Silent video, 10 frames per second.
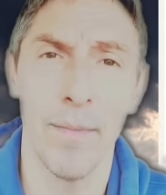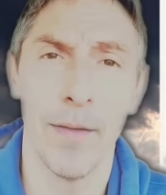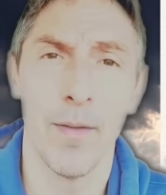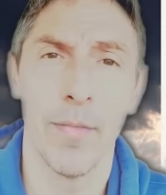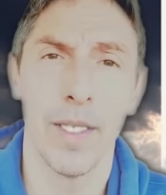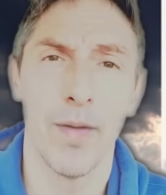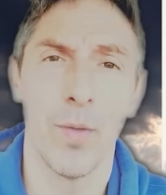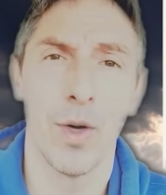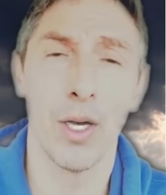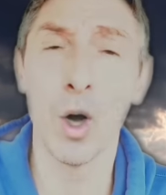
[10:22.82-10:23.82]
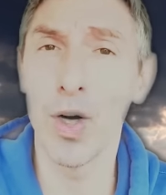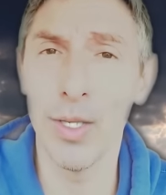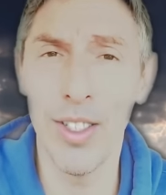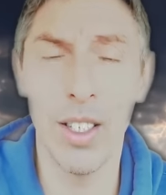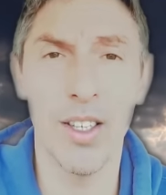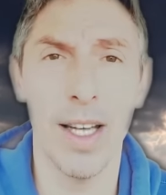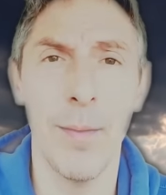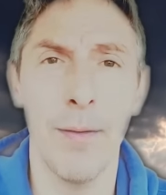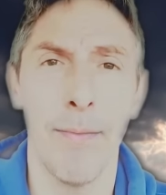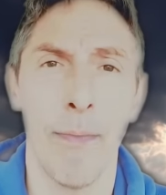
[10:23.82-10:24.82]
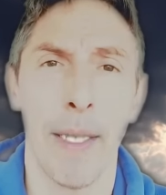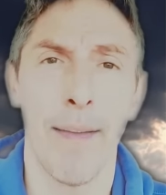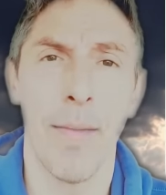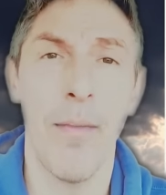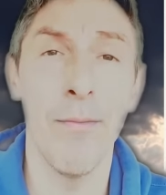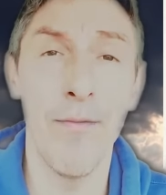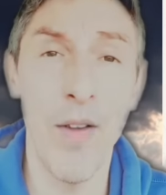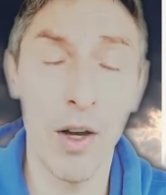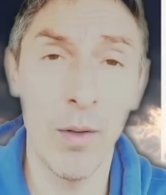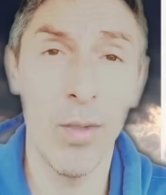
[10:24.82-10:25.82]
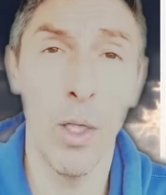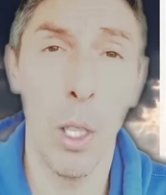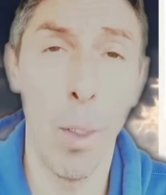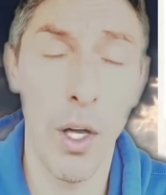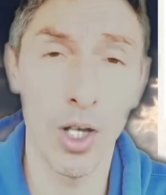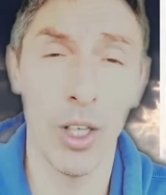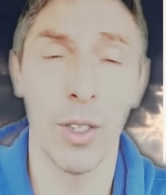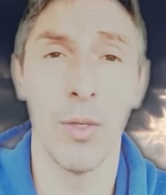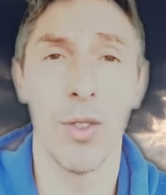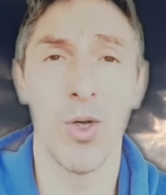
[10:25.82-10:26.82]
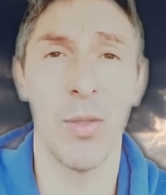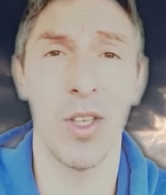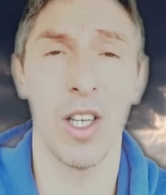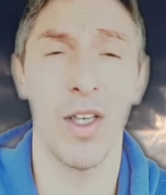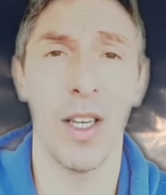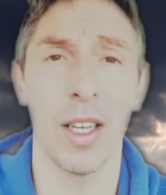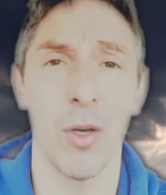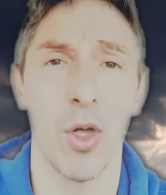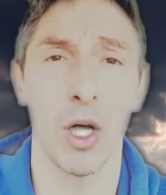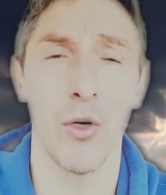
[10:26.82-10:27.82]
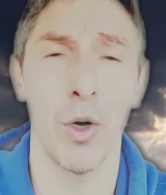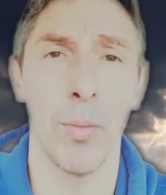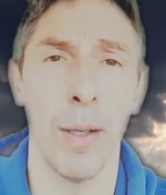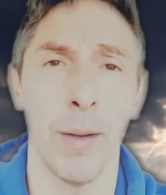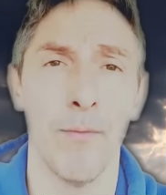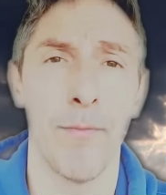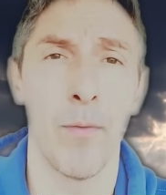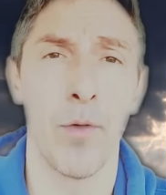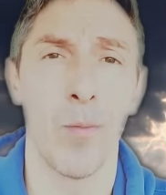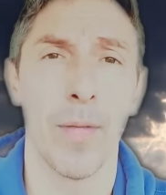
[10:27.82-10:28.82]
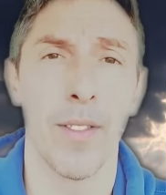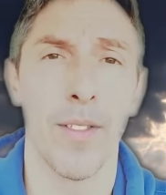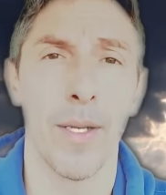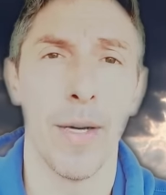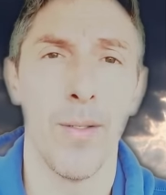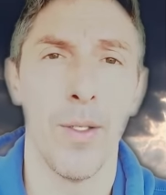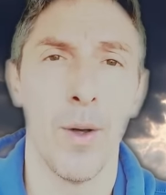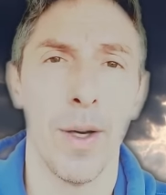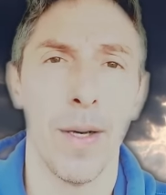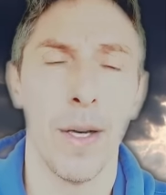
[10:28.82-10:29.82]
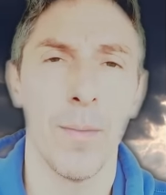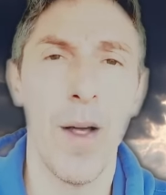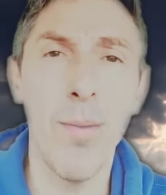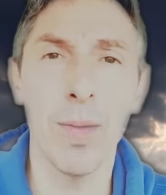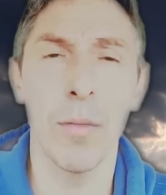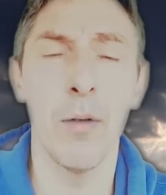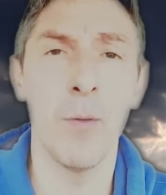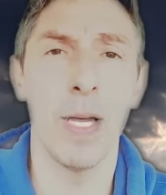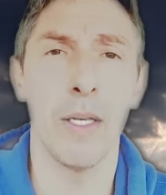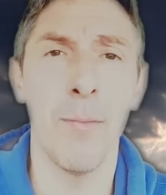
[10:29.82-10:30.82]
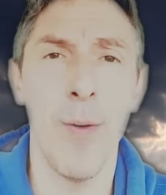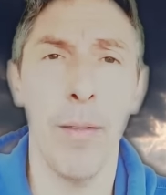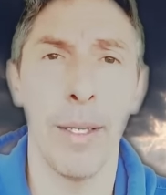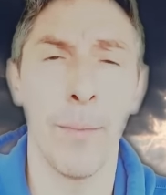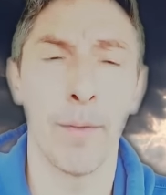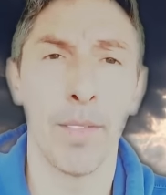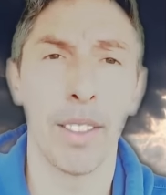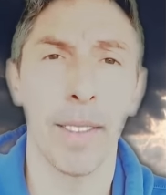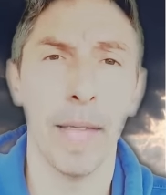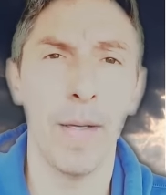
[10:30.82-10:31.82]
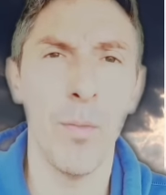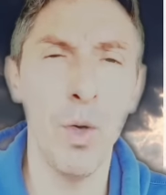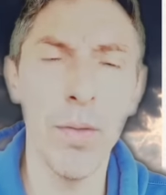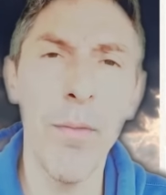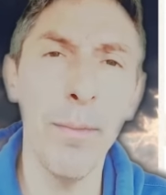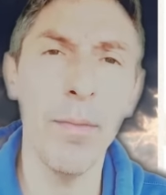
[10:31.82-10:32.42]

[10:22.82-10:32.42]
Well, I don't know what lies he's claiming I've made. On to mention some scripture. Thou shalt not bear false witness against thy neighbour, biblical Hebrew, and then he puts it in Hebrew.